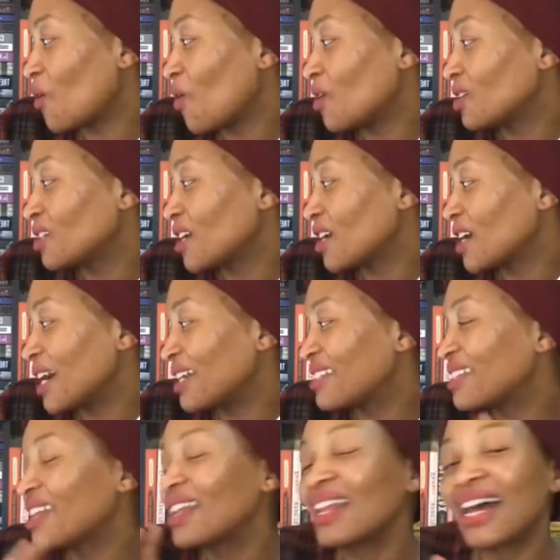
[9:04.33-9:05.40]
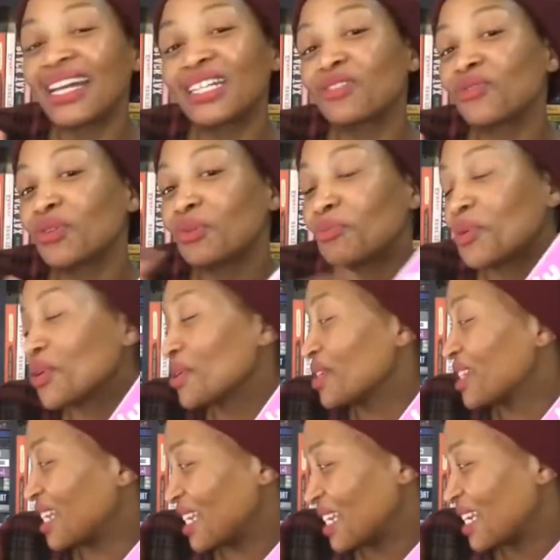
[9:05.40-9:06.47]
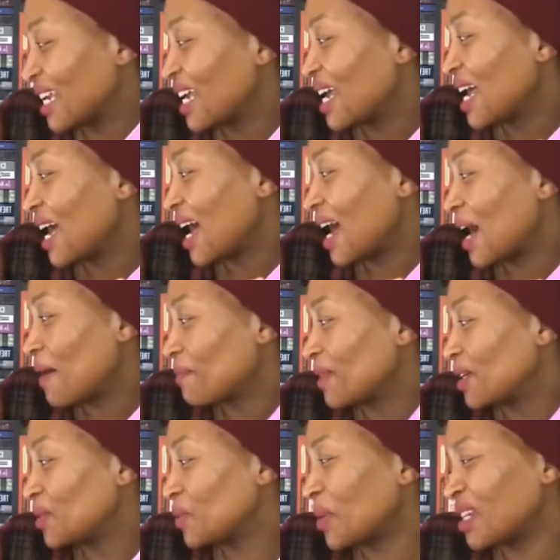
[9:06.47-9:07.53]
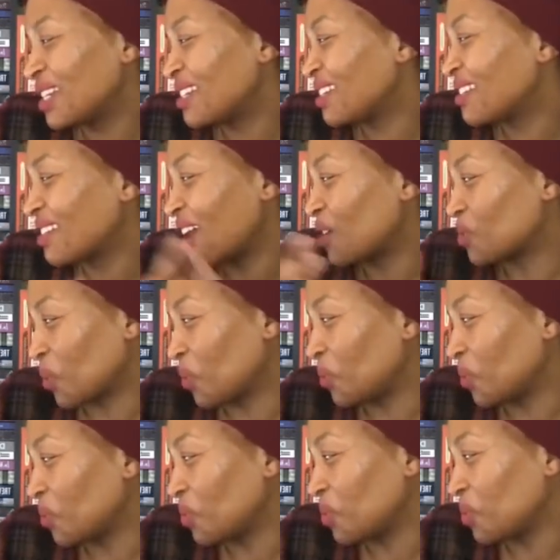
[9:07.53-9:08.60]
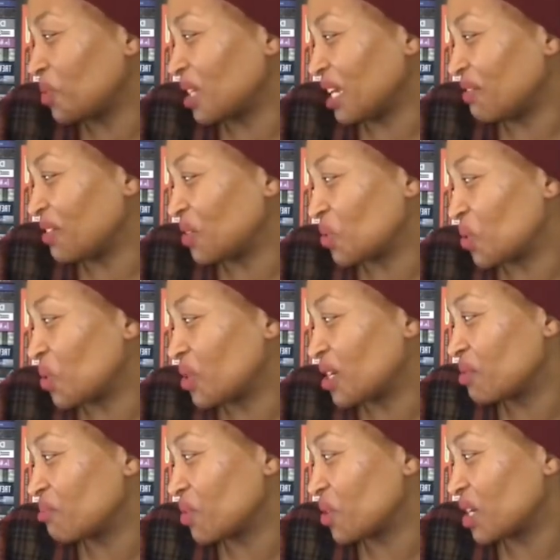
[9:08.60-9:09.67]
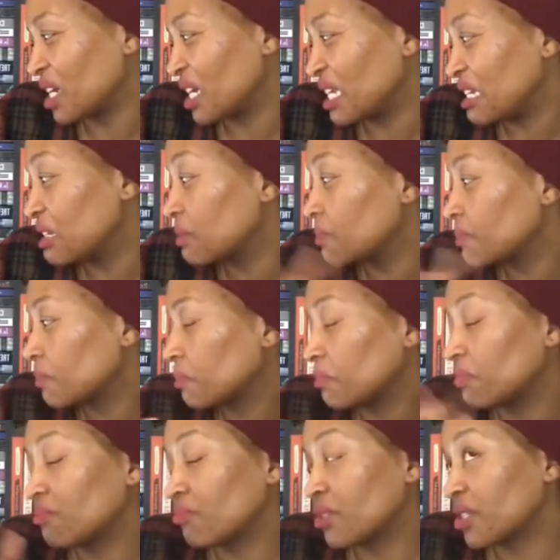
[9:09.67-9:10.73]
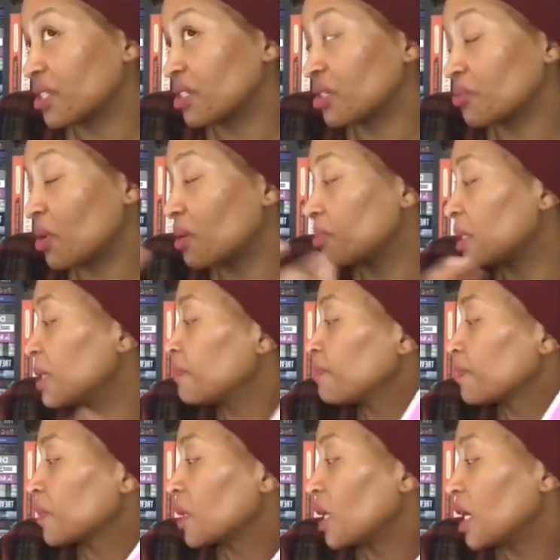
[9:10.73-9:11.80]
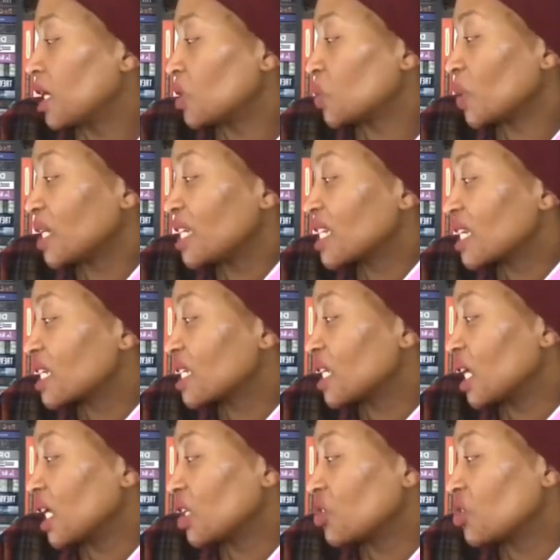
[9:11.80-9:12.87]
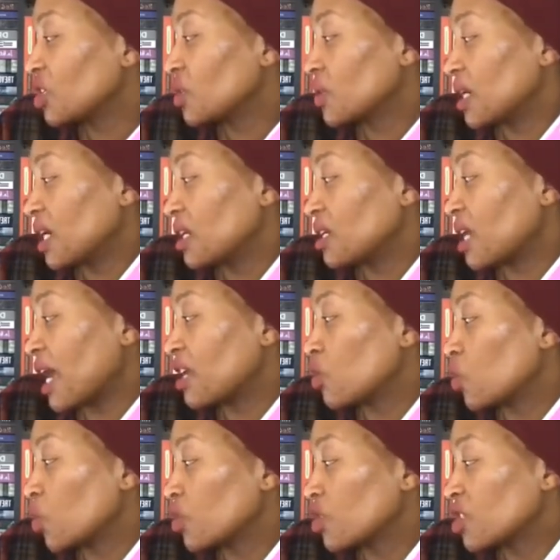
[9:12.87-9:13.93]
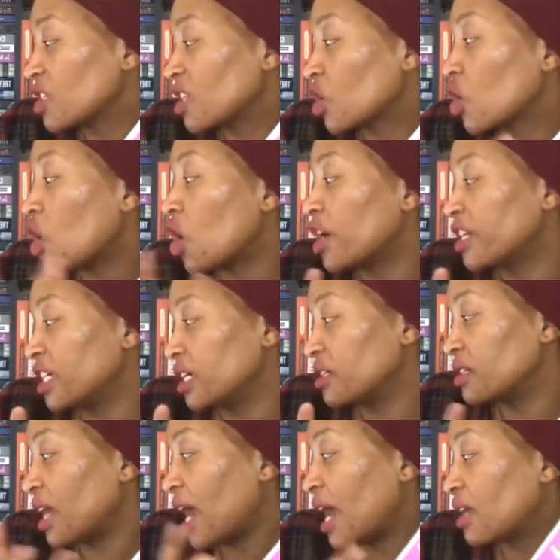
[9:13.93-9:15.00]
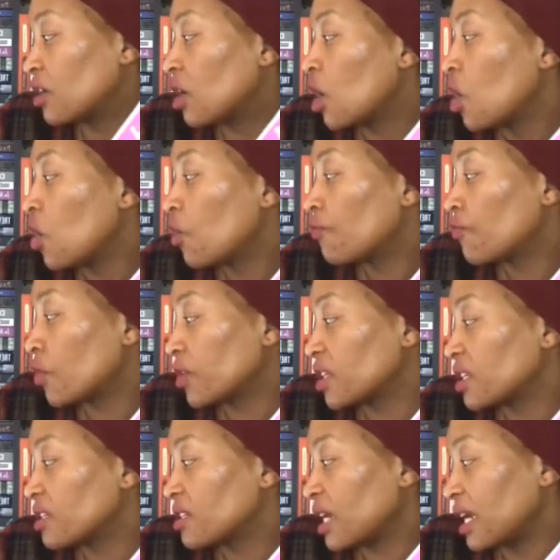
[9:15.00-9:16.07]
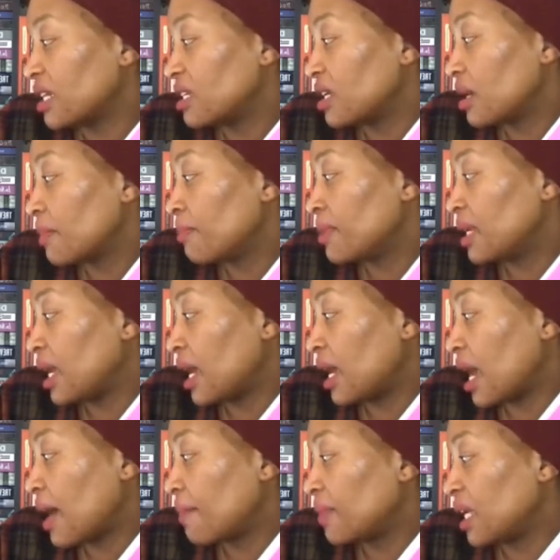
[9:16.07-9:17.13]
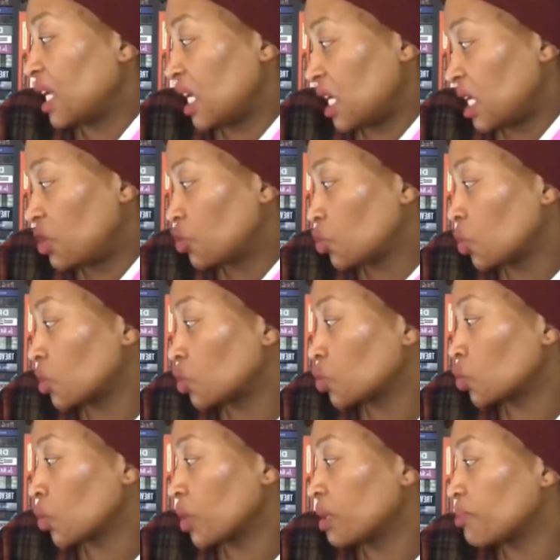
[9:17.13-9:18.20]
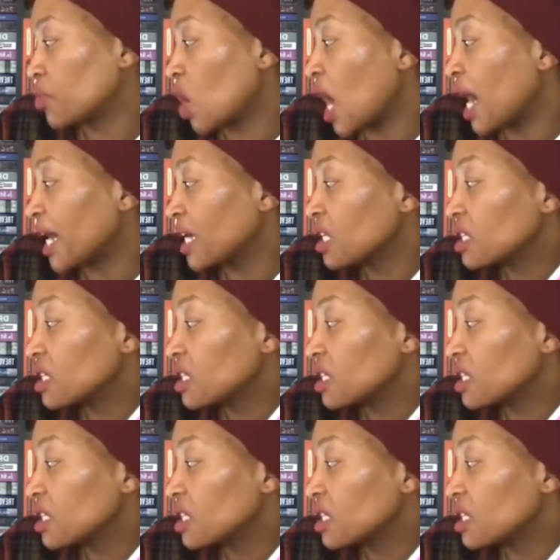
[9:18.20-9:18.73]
her a delightful person. In 2016, I don't know who David Cronenberg is, British probably. In 2016, she created and launched The Guardian and Fourth Estate BAME Short Story Prize,